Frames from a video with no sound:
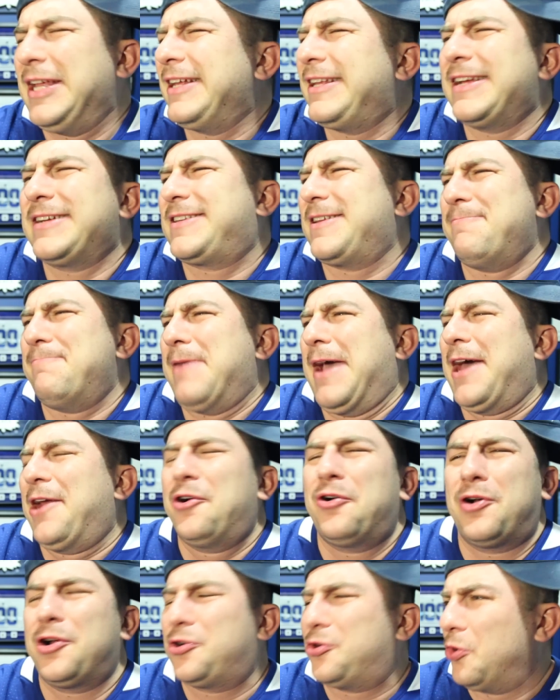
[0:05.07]
that doesn't
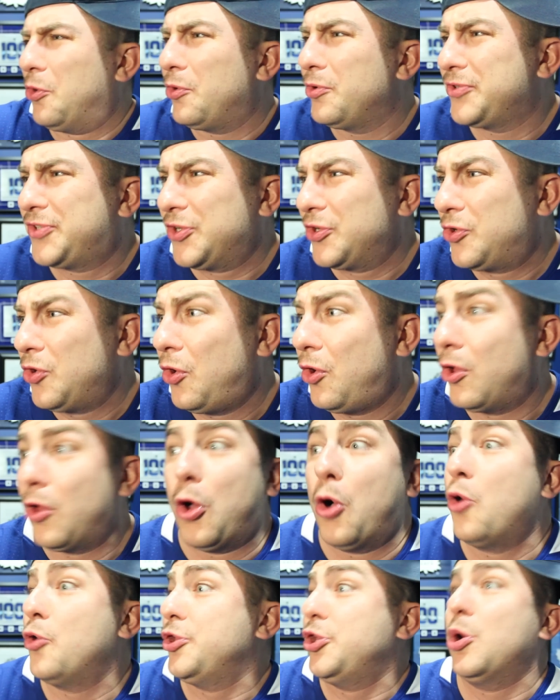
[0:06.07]
matter. A goal's a
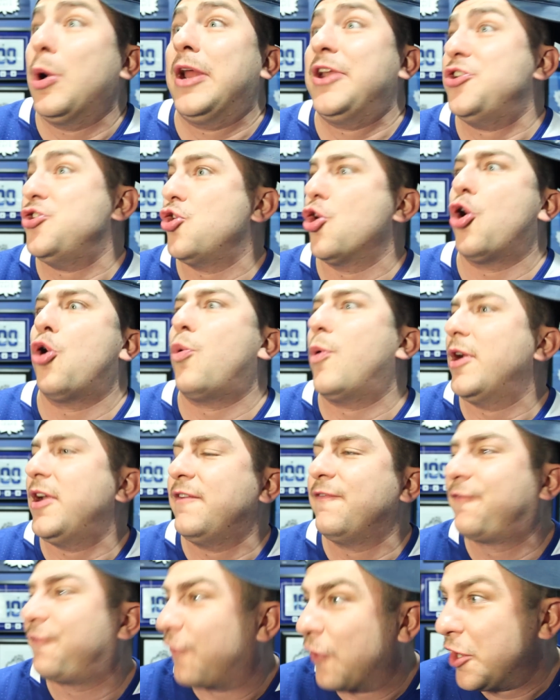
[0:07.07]
goal. Oh, you had no one
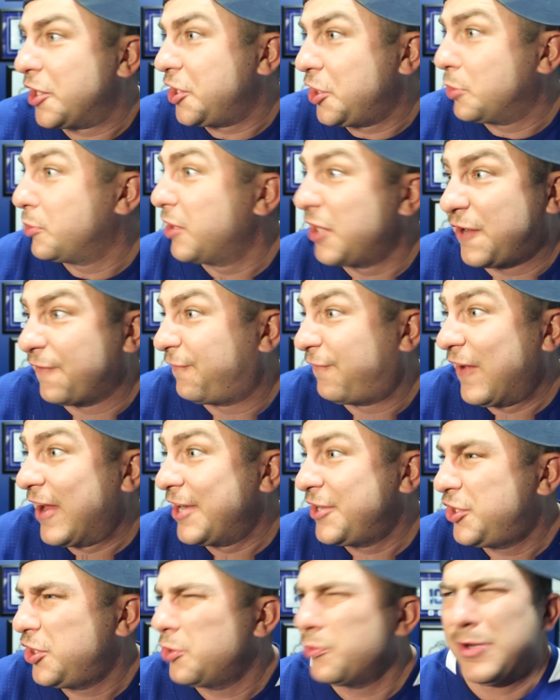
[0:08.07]
in front of you to
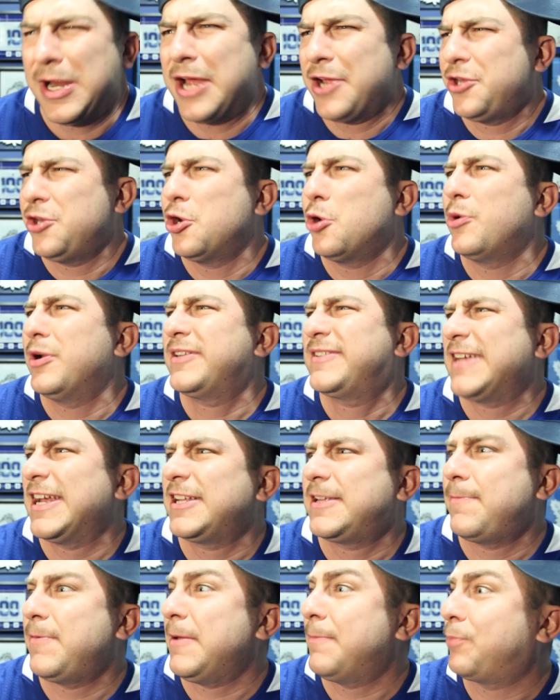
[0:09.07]
defend you? Now you know what it's
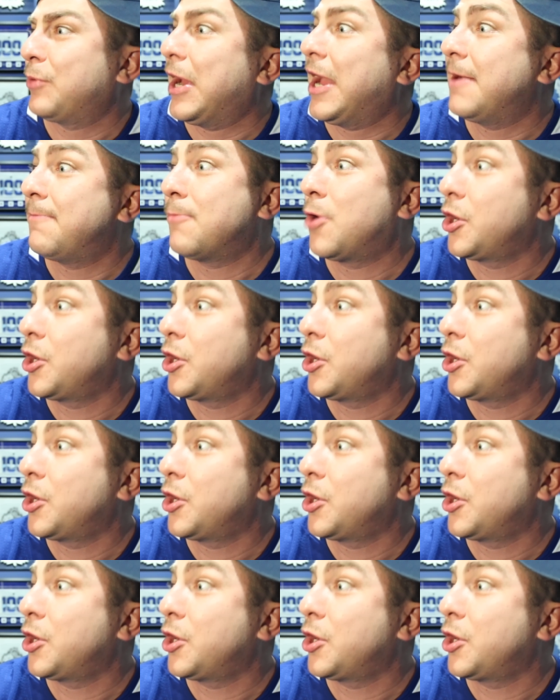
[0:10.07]
like to be Brad